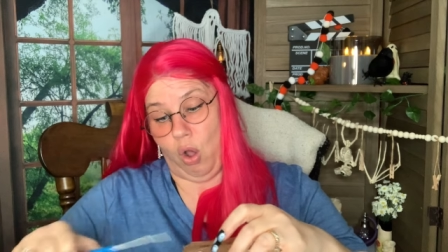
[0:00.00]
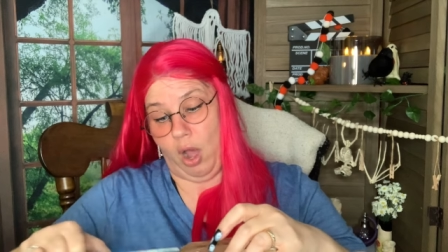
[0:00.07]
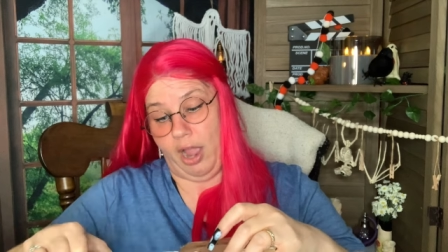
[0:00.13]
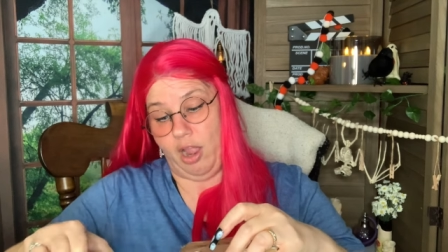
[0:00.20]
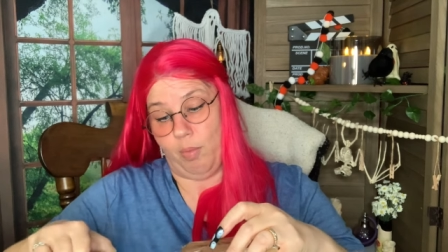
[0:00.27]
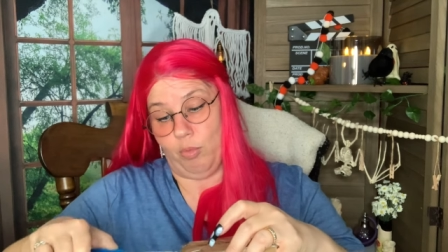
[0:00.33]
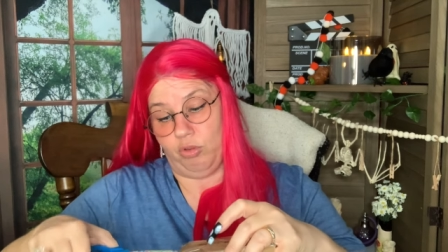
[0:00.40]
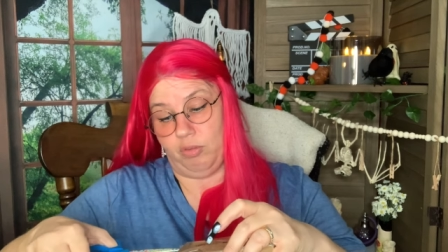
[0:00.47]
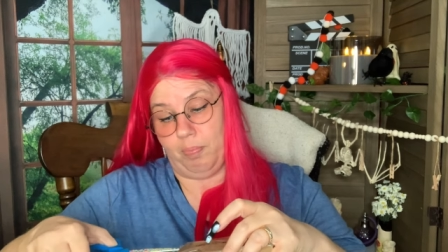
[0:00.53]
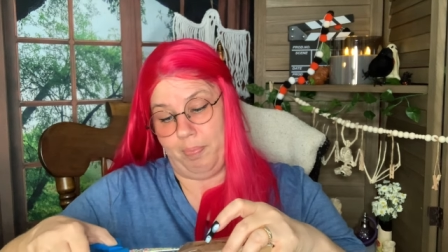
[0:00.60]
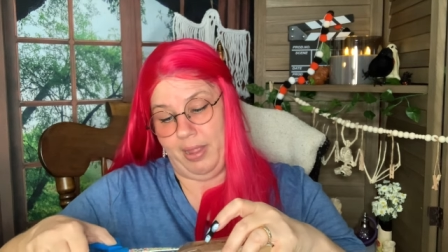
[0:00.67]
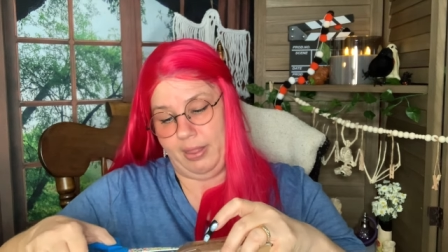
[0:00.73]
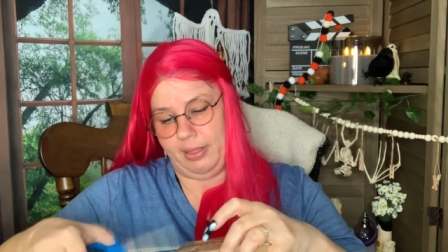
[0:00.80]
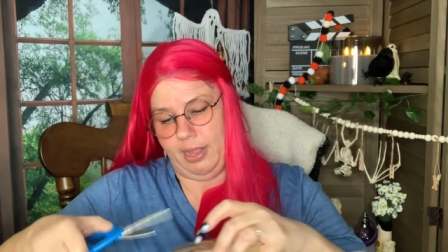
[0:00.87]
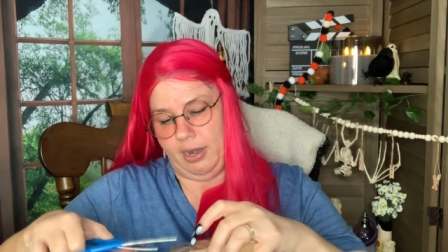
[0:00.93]
I almost
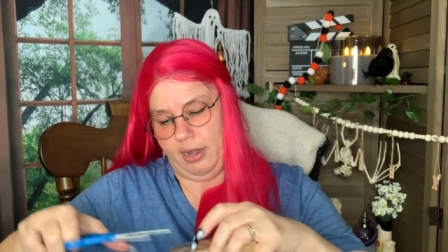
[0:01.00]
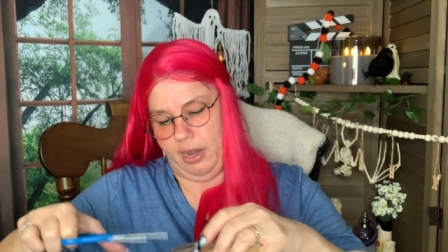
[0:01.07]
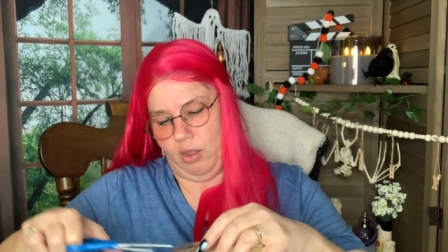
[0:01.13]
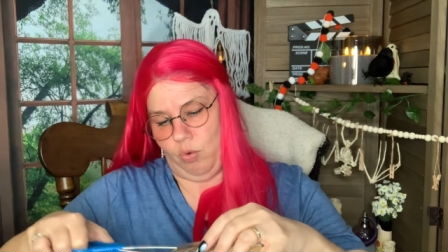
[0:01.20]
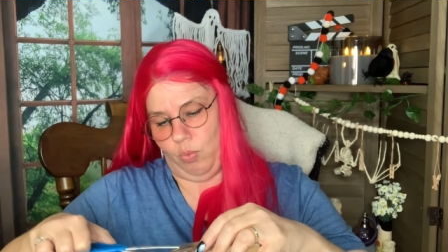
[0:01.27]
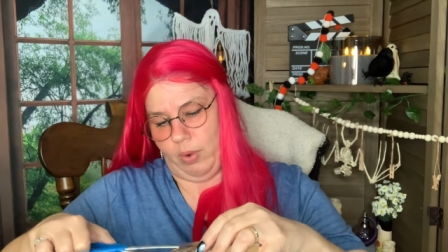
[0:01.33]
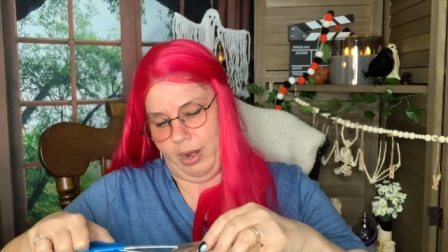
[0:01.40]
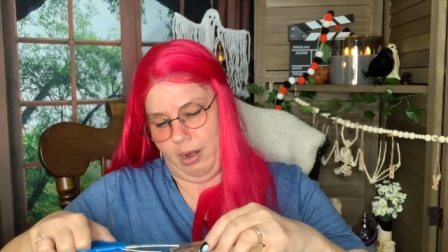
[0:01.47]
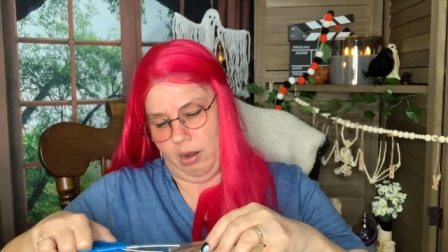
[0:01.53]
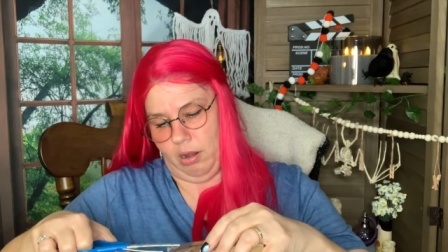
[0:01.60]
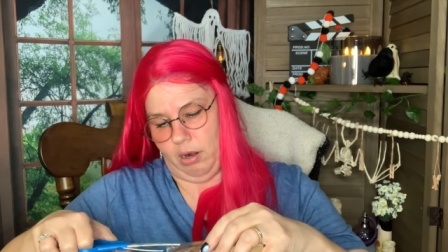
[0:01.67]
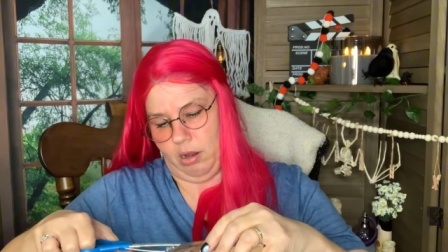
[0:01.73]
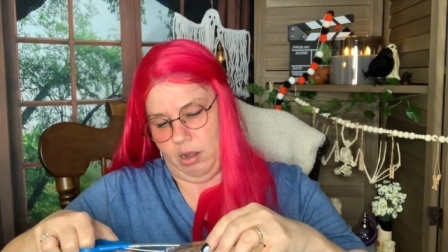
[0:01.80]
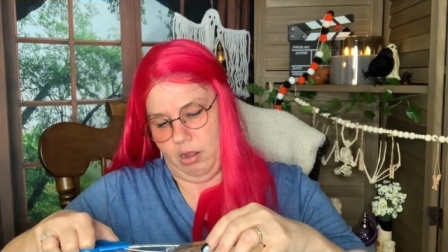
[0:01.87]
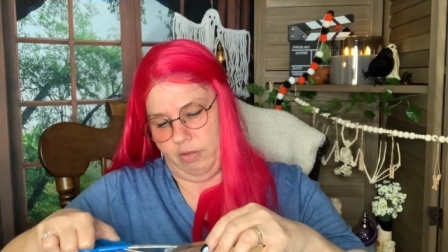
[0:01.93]
bent that nail right
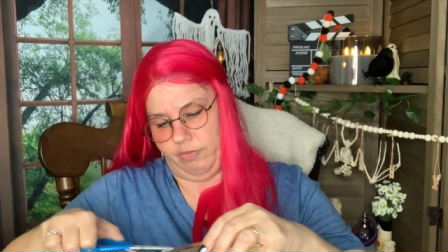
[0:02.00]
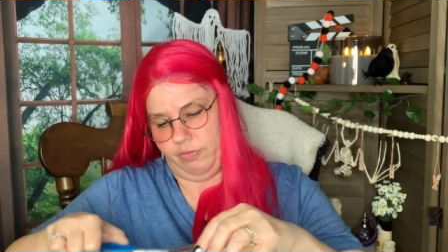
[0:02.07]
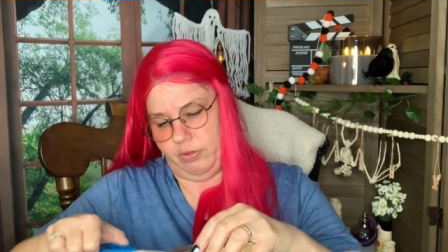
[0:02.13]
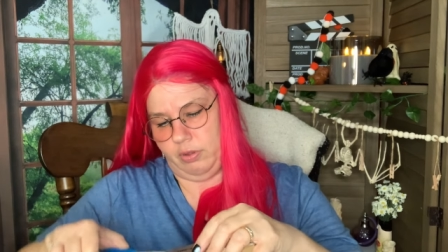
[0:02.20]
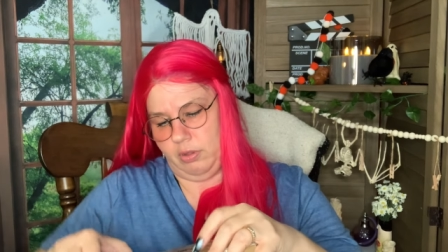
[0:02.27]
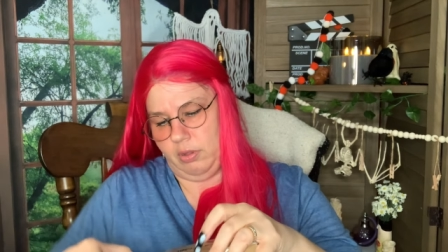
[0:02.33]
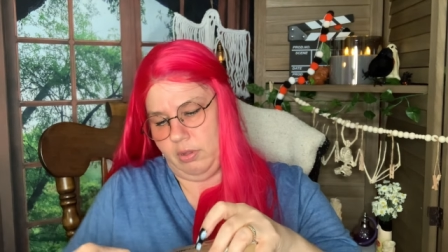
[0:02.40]
on off.